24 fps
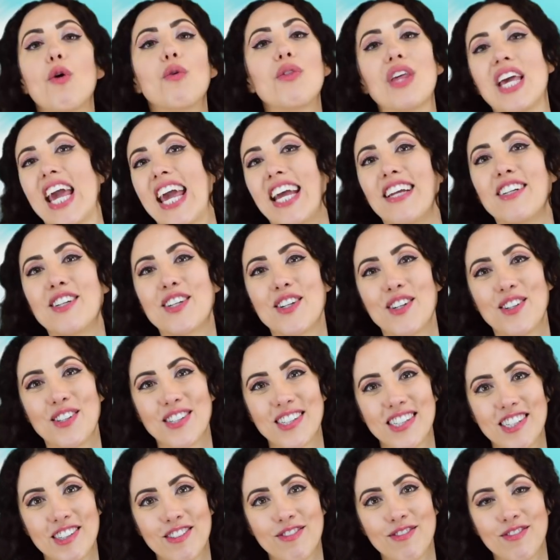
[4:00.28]
know the
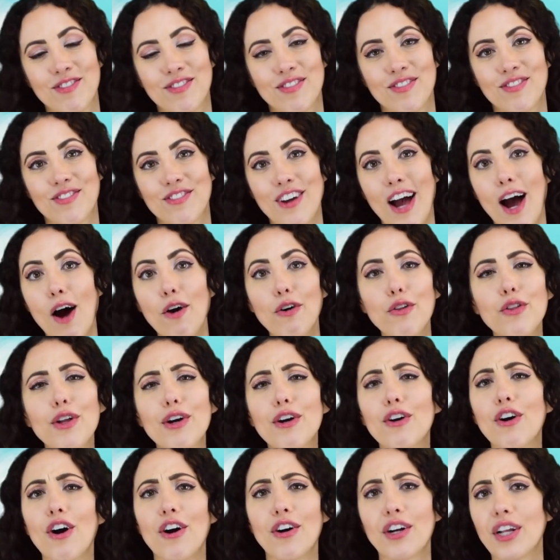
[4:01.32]
angels? How do
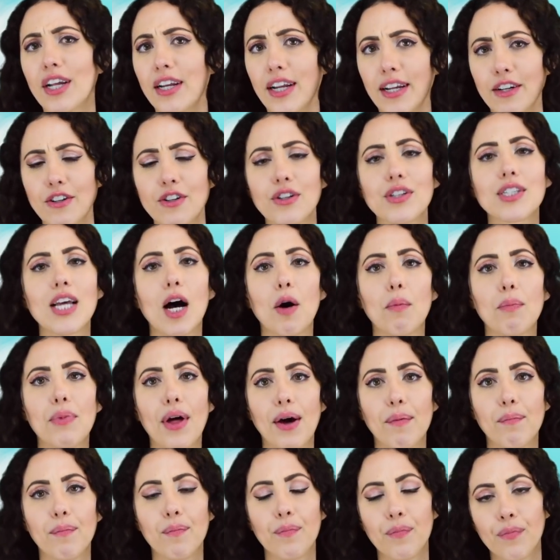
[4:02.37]
their guardian angels help
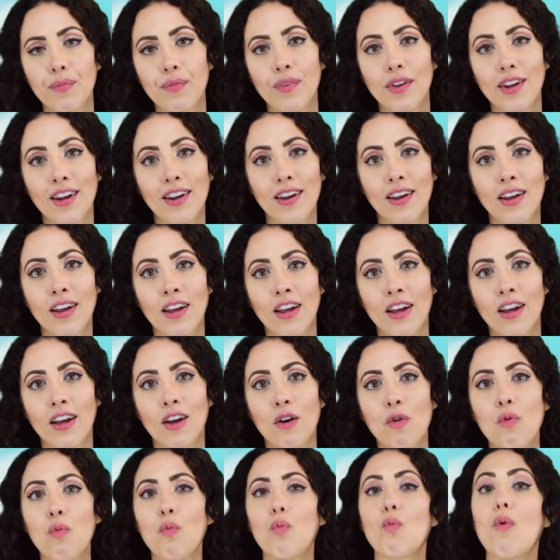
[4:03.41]
them?
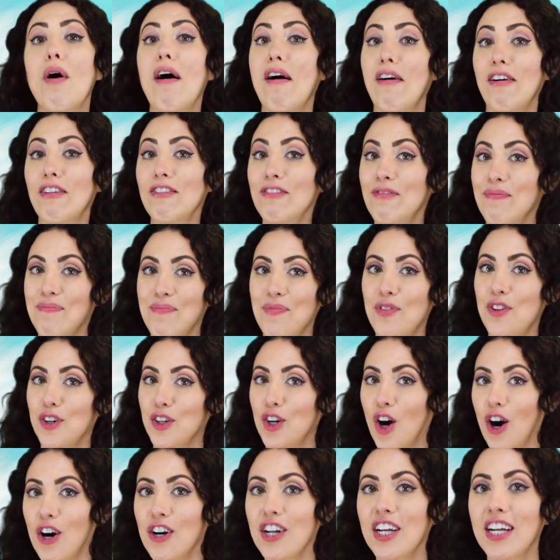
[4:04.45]
Well, the
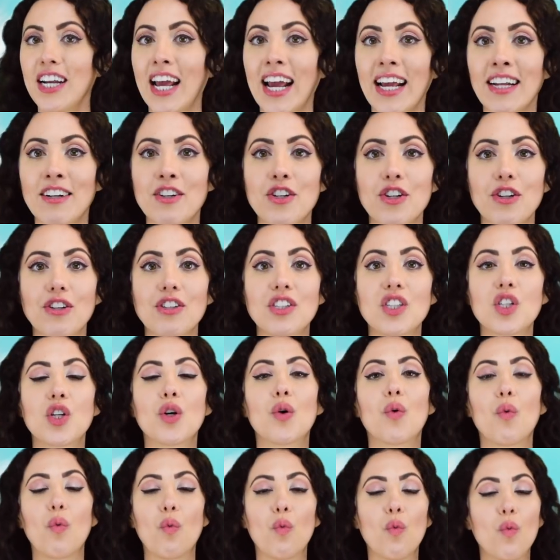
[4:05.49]
guardian angels
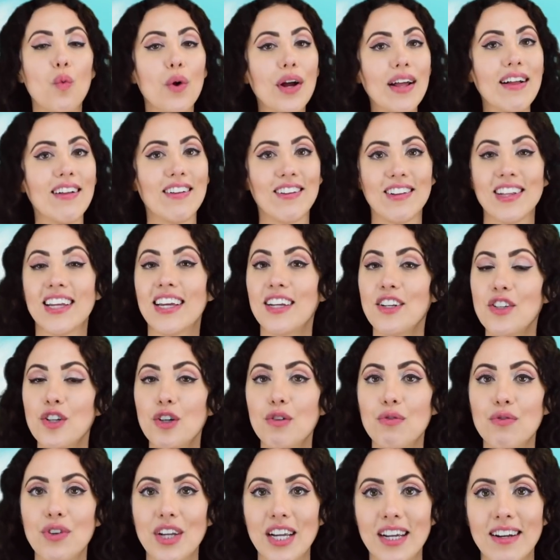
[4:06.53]
will
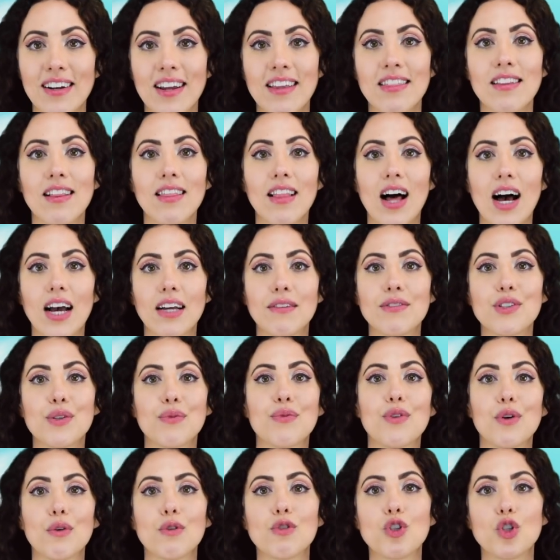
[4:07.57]
intervene in the lives
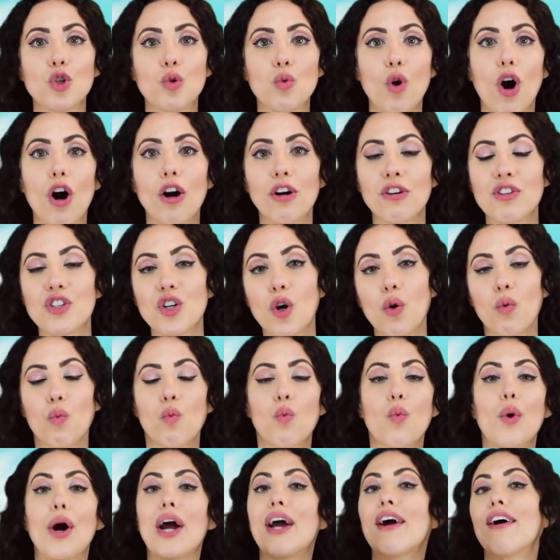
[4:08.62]
of those who aren't
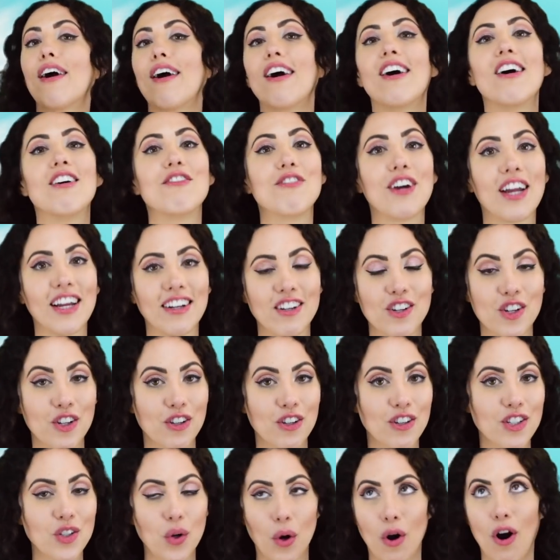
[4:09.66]
aware of
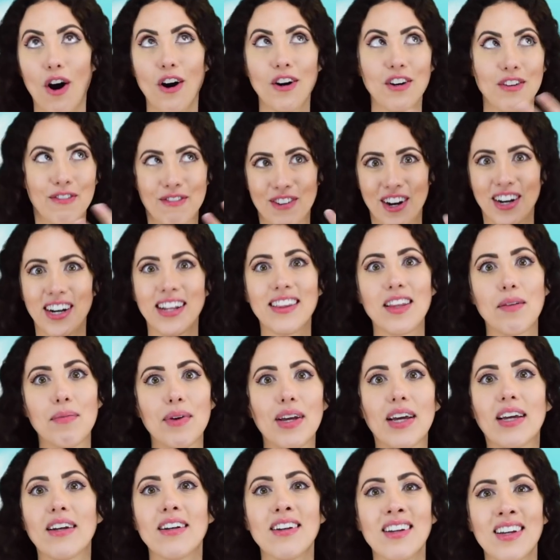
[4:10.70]
angels or aren't inviting them
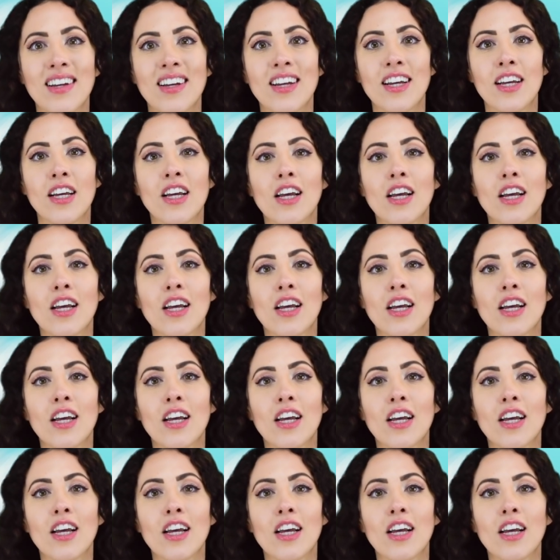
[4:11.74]
in,